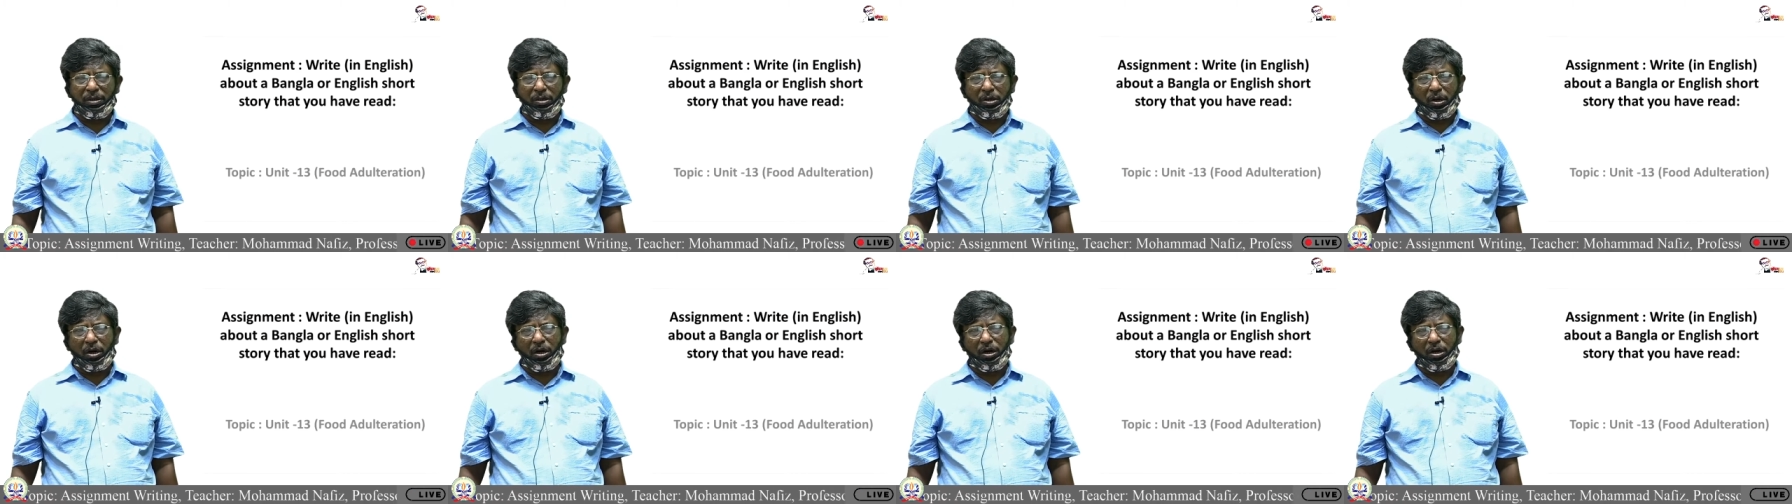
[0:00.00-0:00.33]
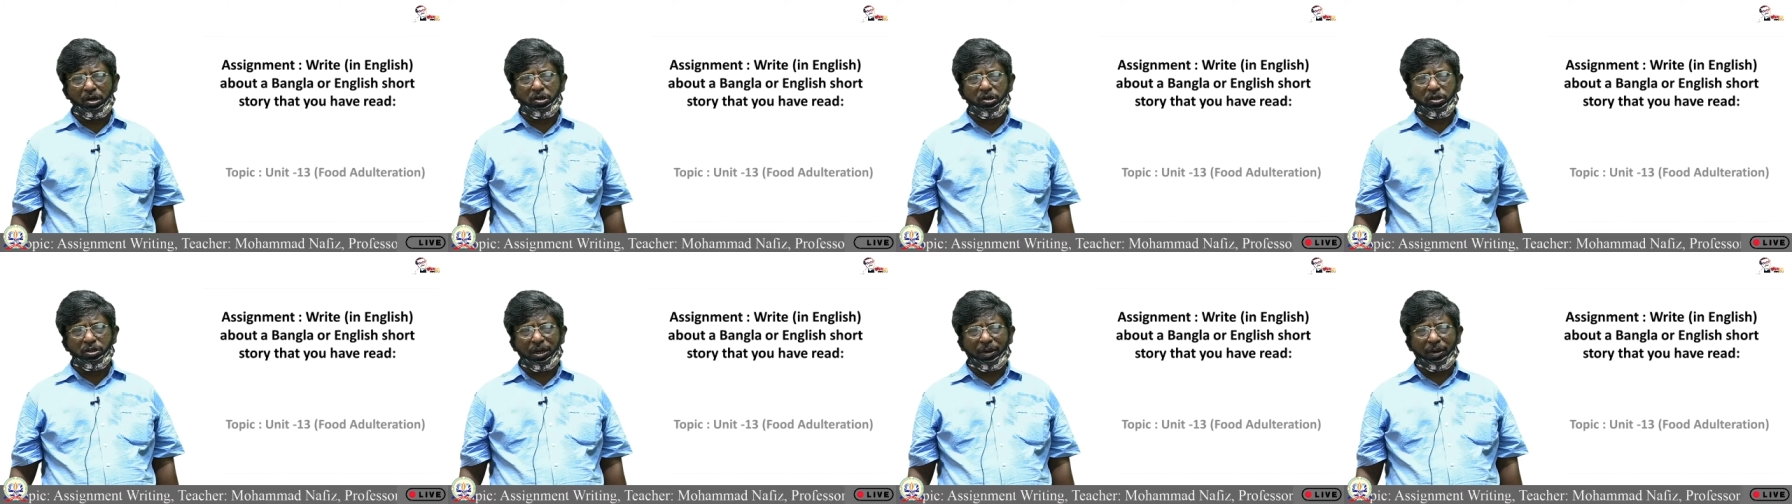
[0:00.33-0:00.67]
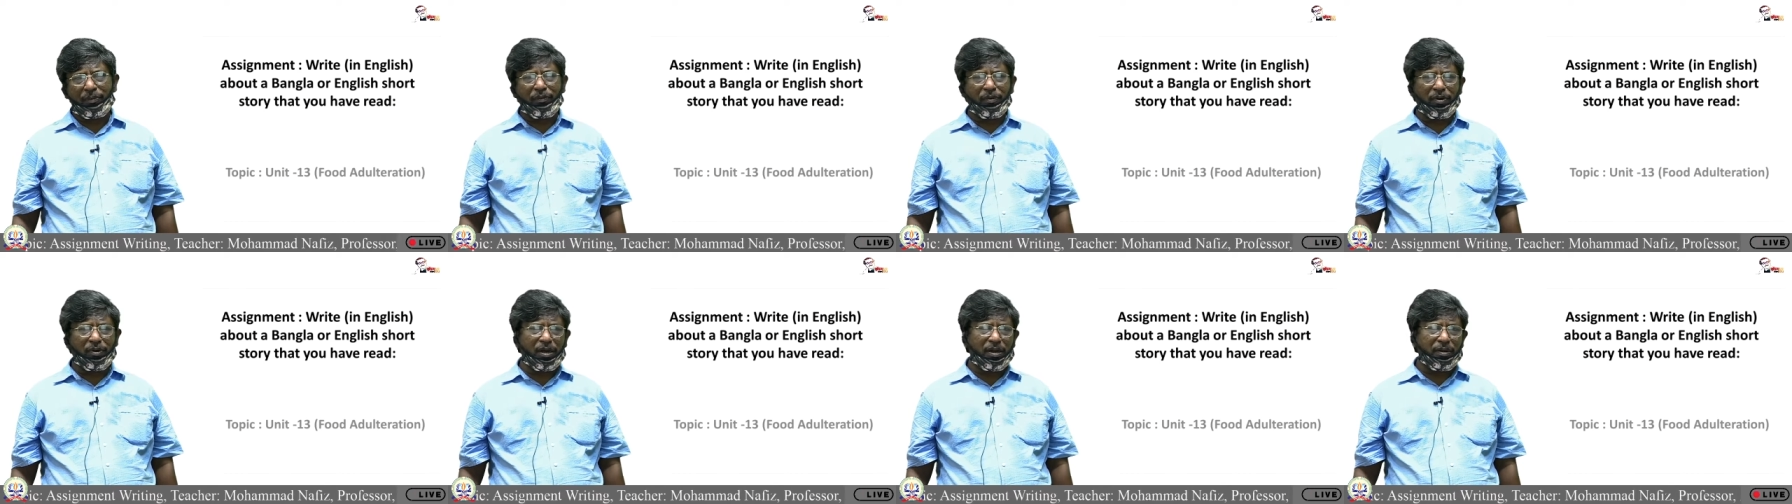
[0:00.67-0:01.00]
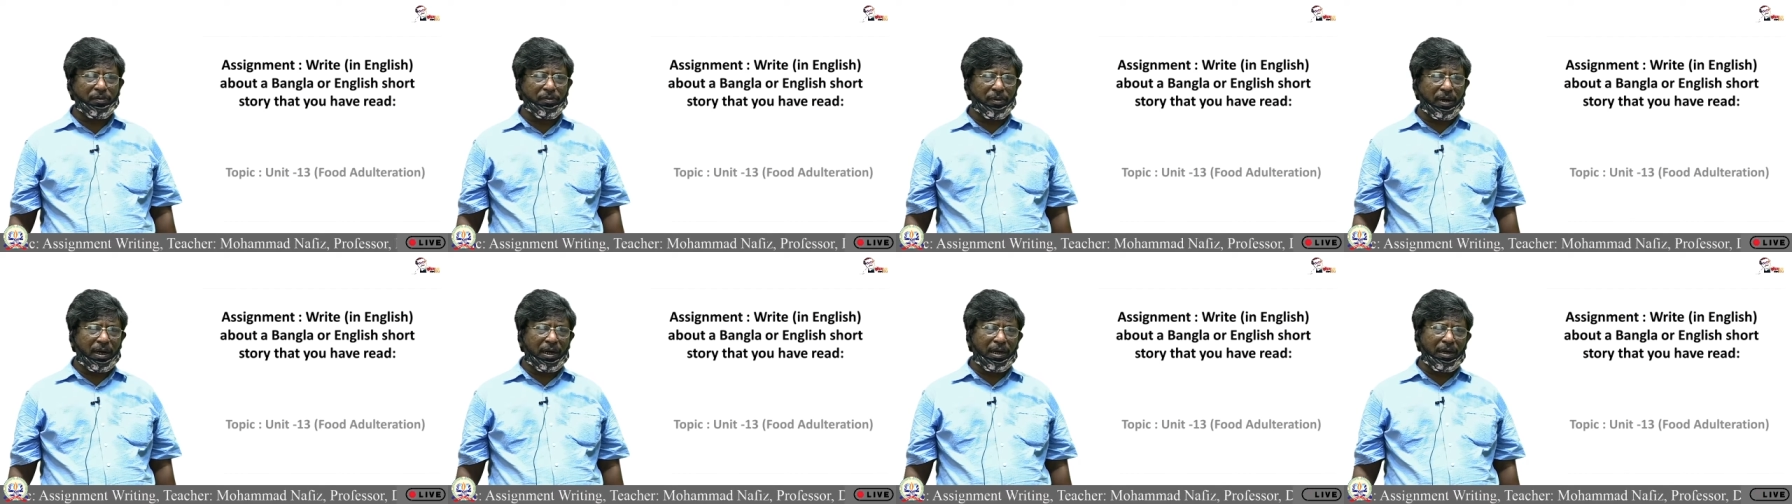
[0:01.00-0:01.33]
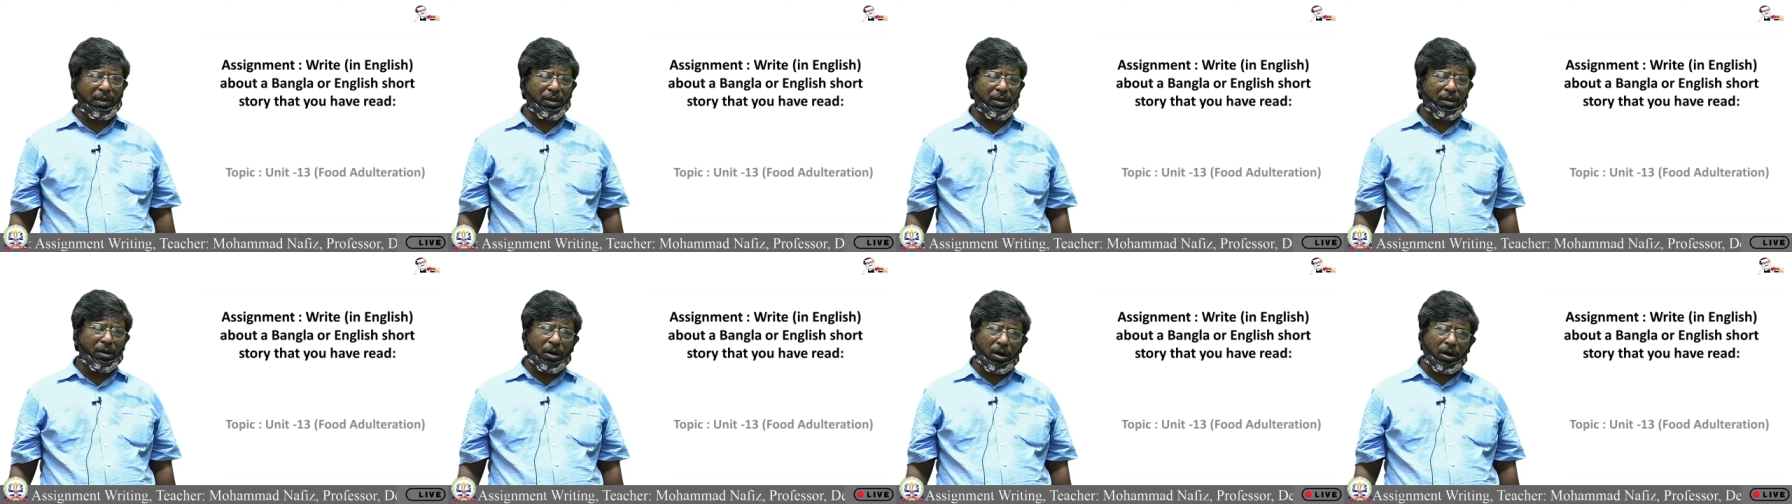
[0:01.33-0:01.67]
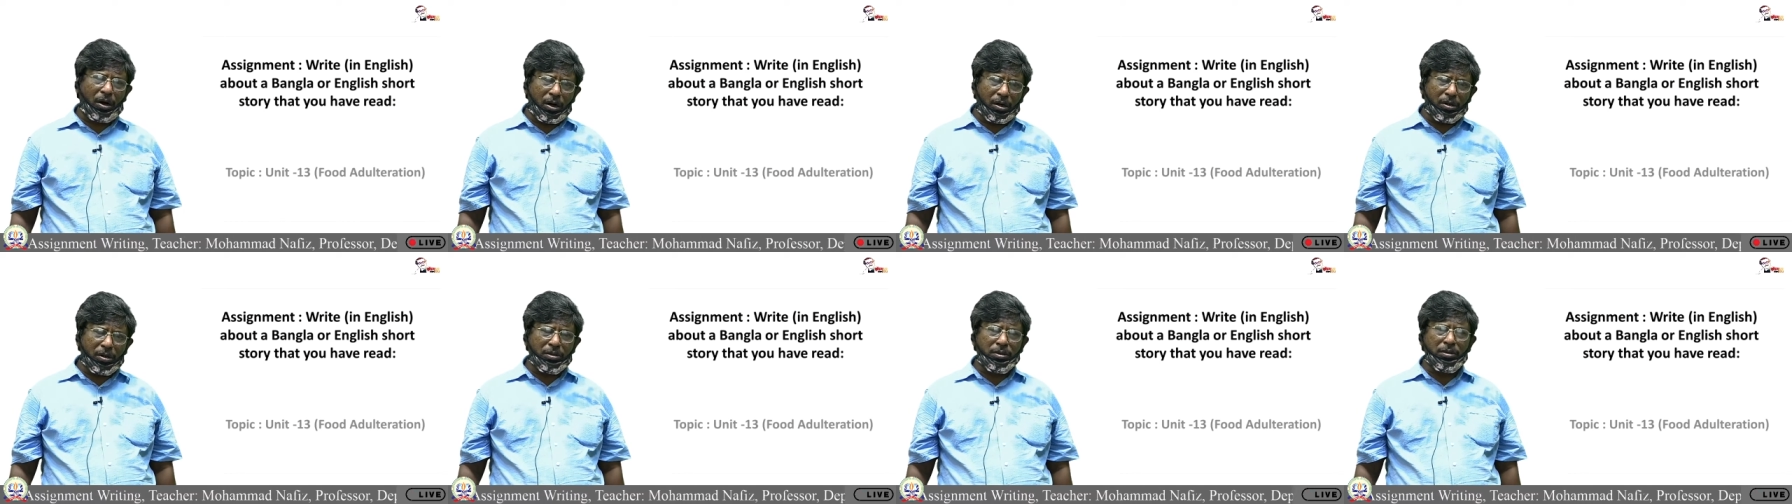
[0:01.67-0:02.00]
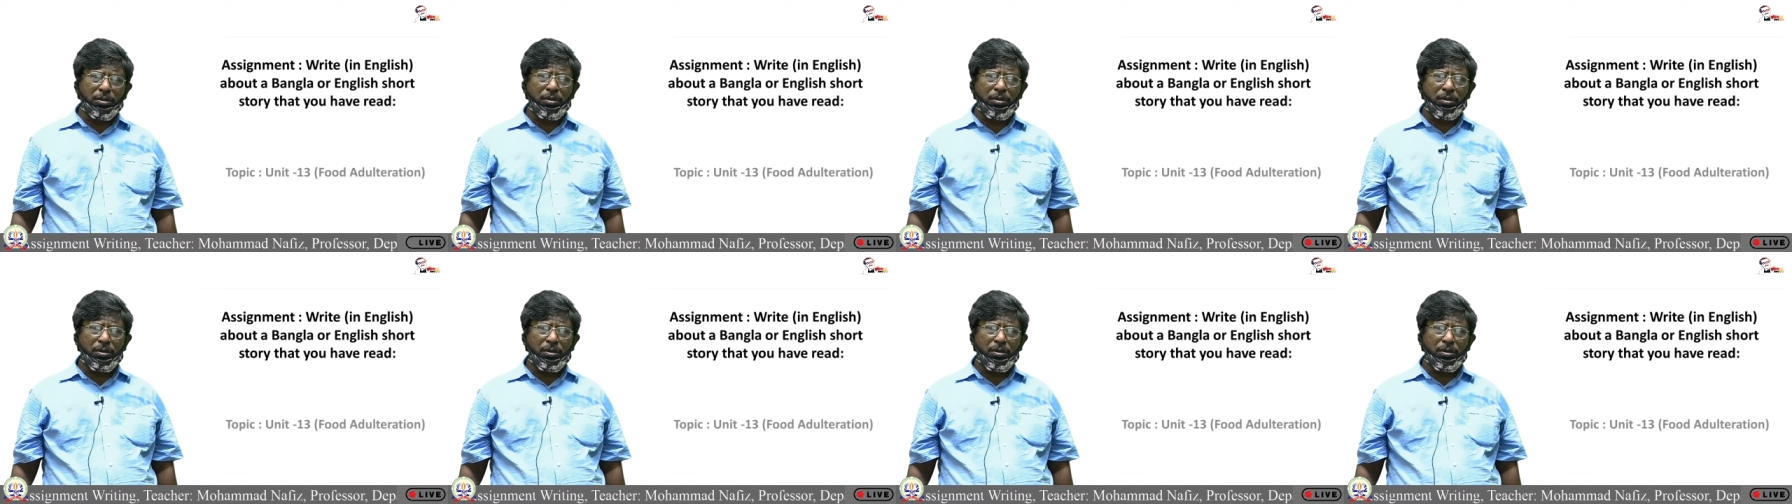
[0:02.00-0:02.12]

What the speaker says: or Jafar Iqbal, or